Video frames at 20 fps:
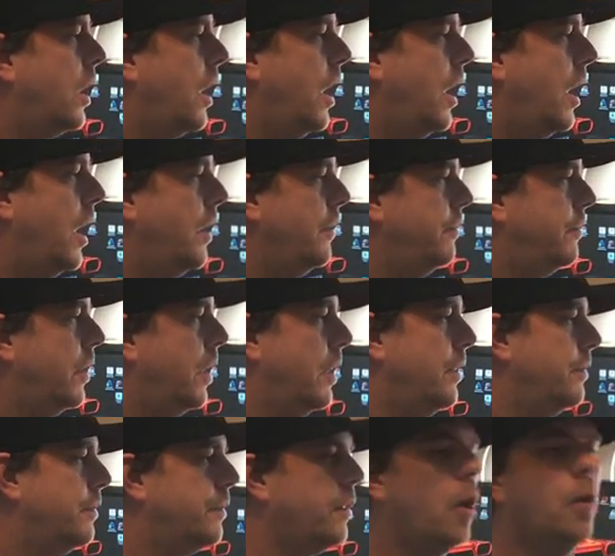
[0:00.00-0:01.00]
I've
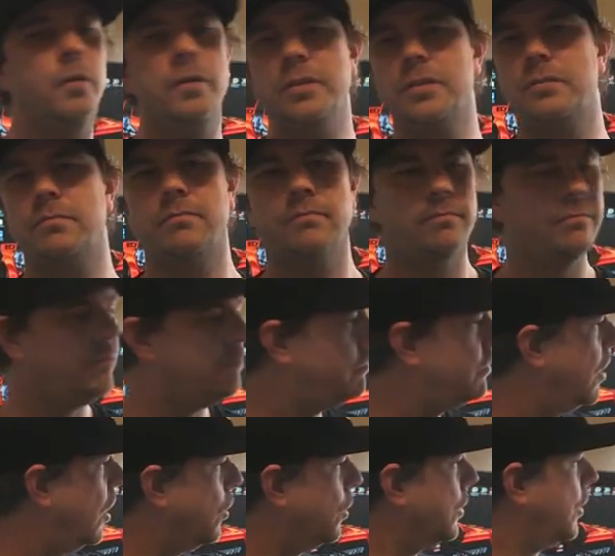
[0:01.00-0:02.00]
always
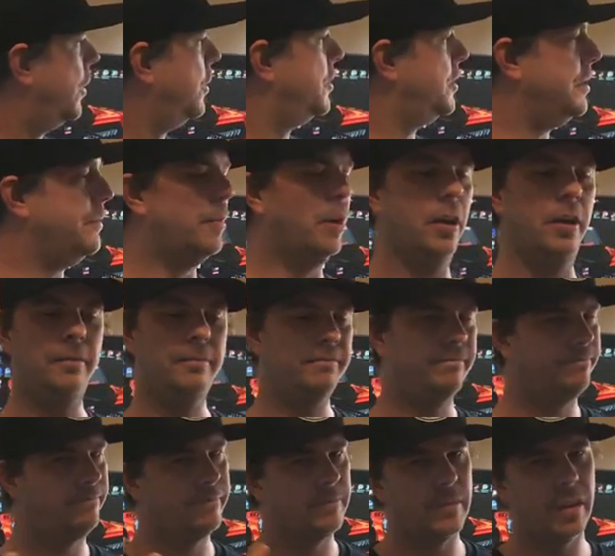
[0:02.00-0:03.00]
dealt with RCMart.